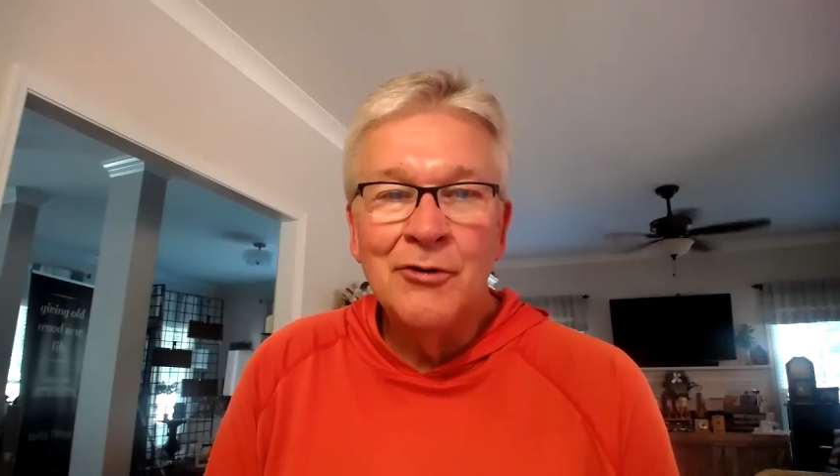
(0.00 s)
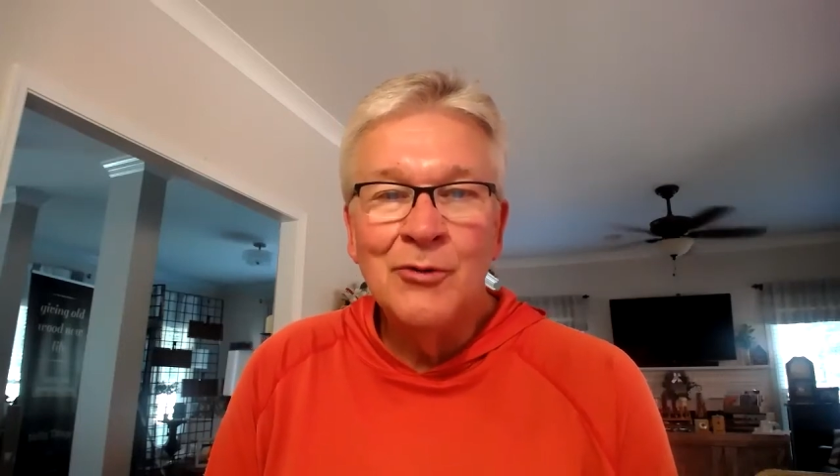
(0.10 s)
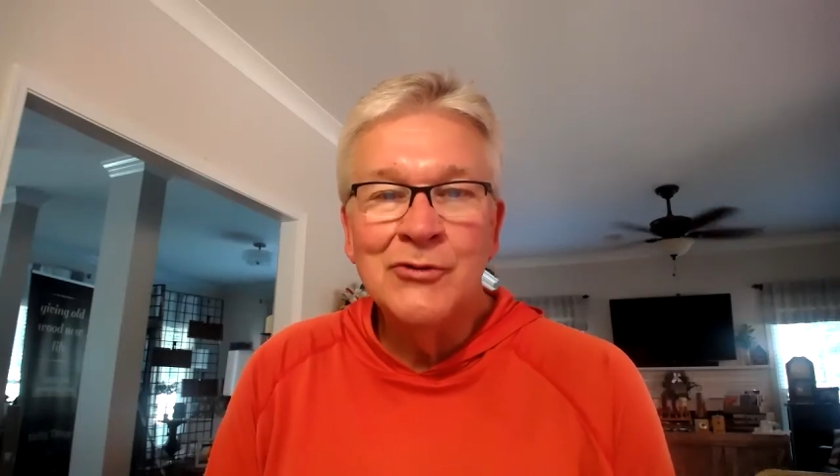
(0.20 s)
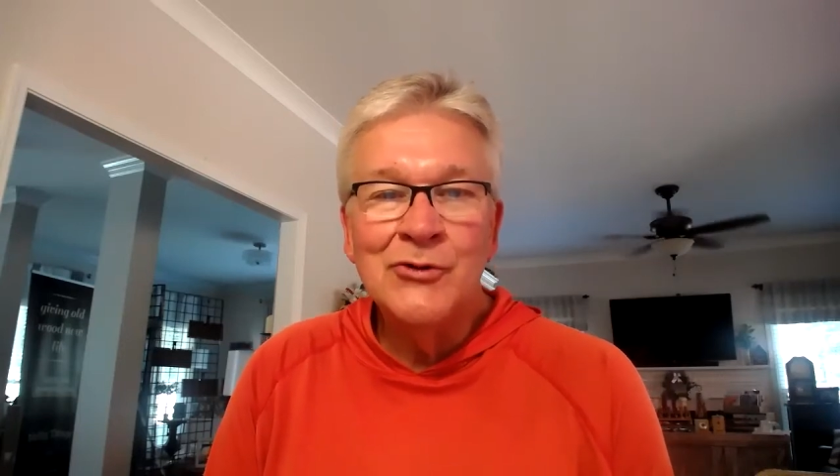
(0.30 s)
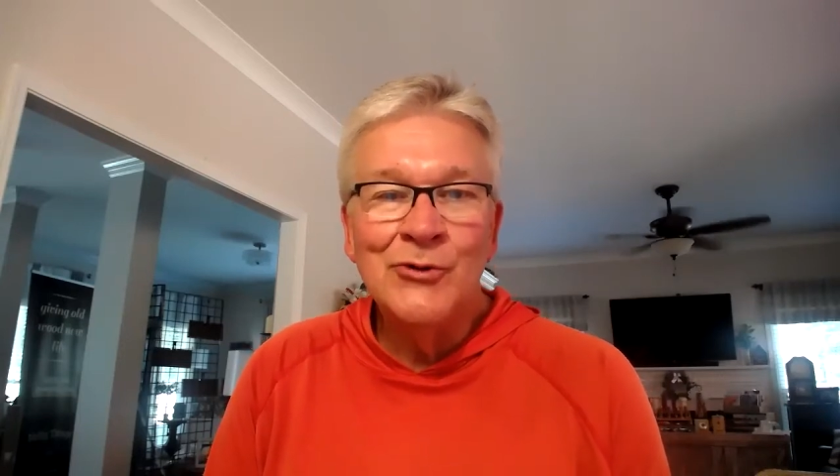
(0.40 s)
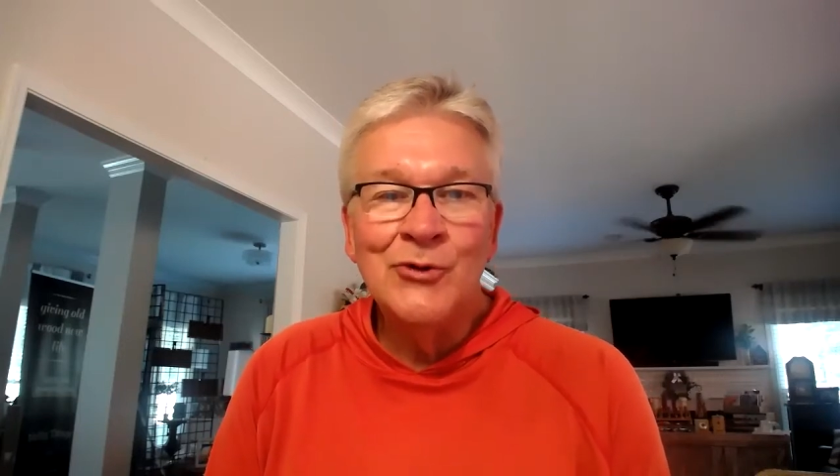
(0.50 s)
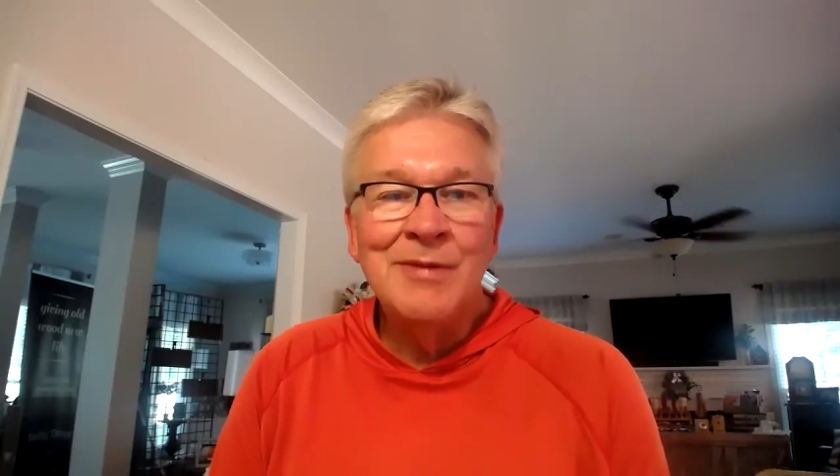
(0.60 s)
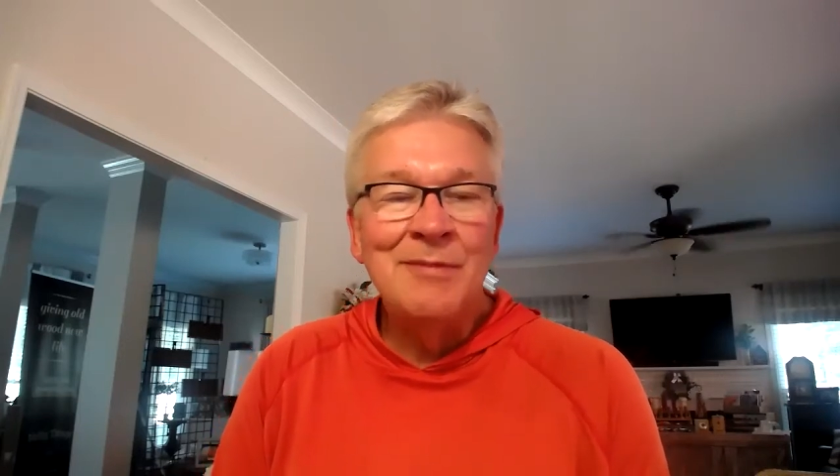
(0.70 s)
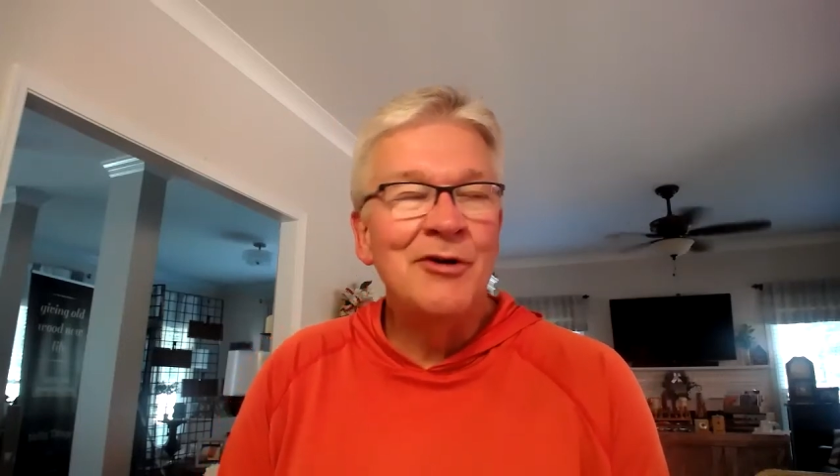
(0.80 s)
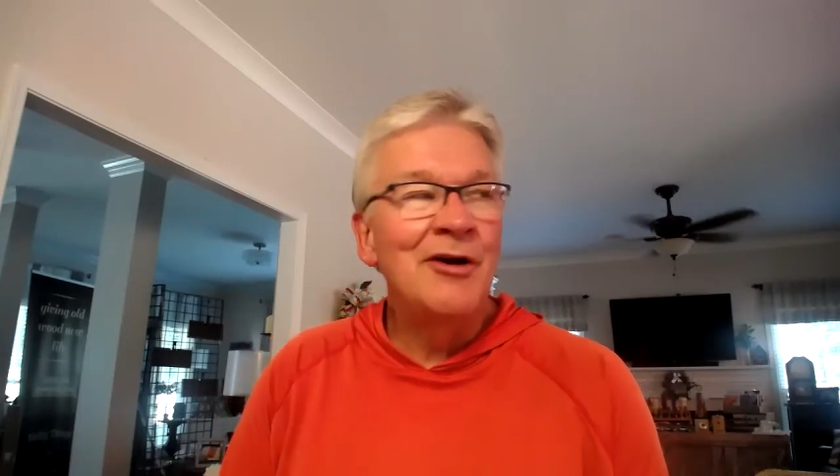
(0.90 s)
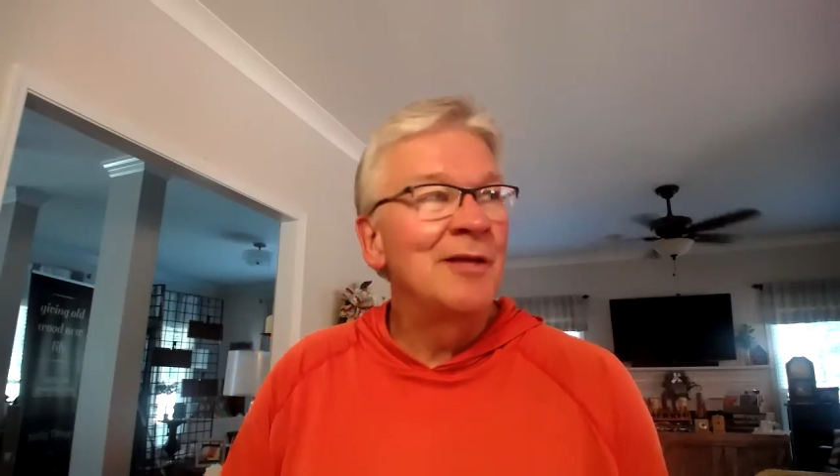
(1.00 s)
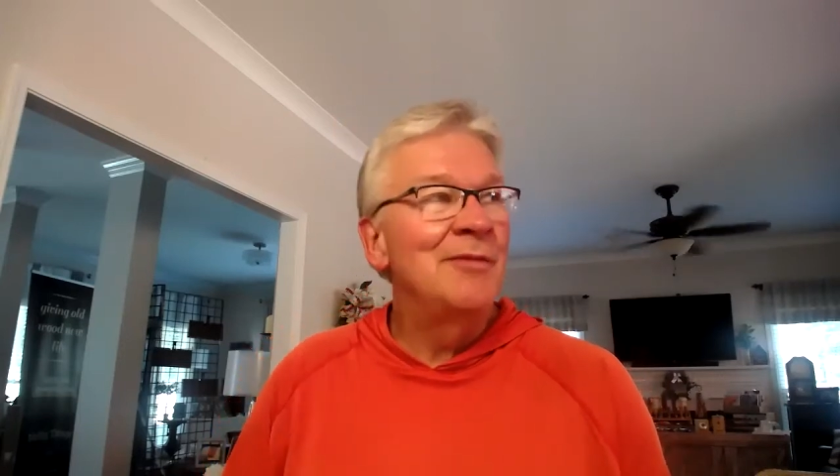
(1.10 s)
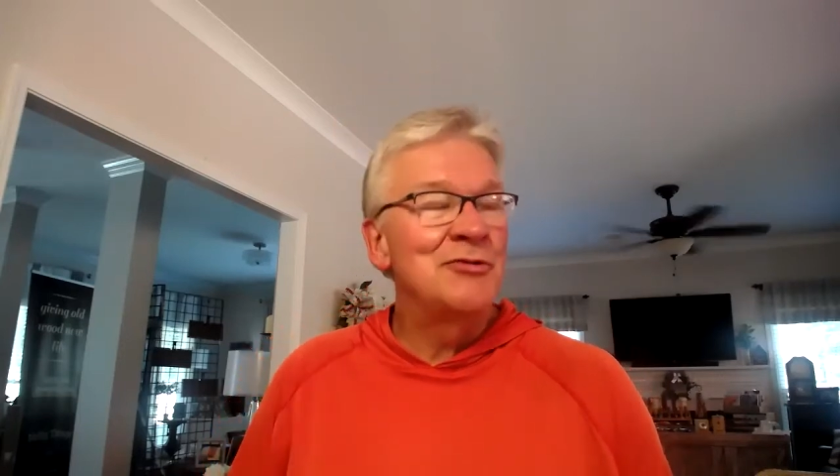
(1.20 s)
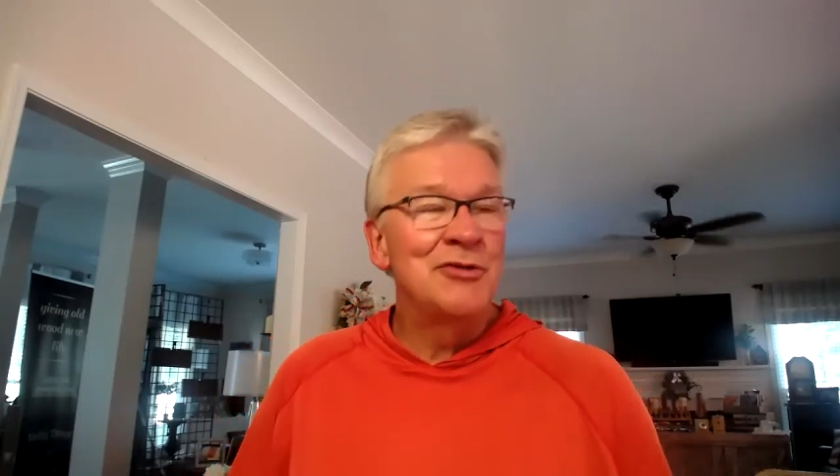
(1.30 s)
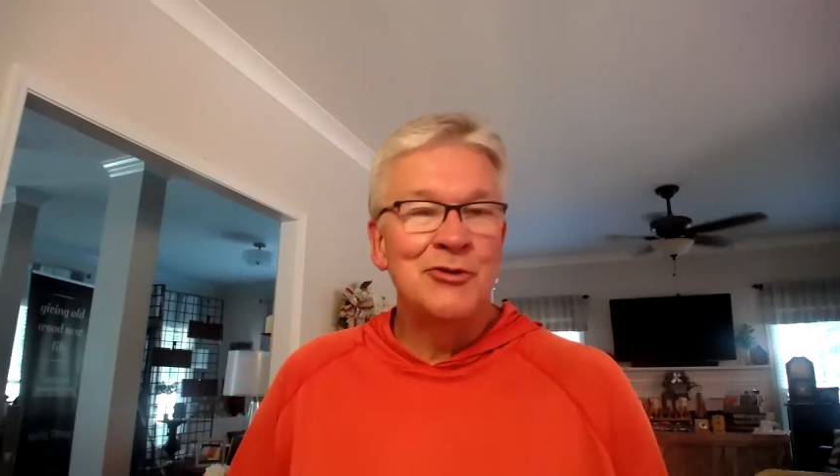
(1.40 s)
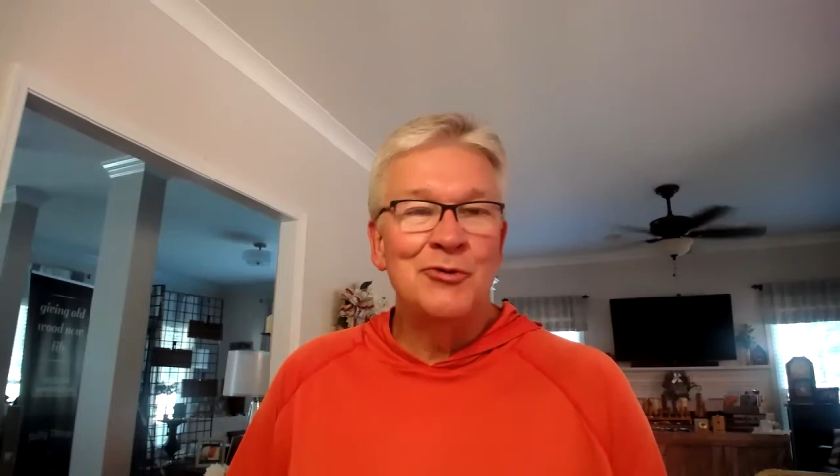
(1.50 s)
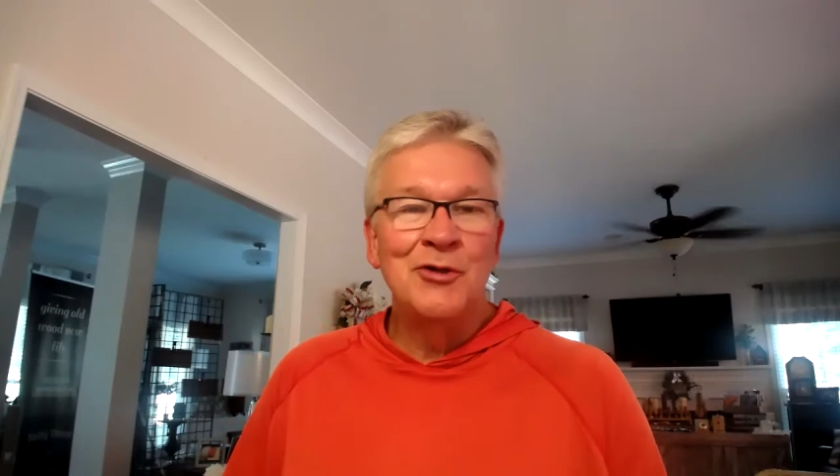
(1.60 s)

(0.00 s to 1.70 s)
old school, maybe your elementary school.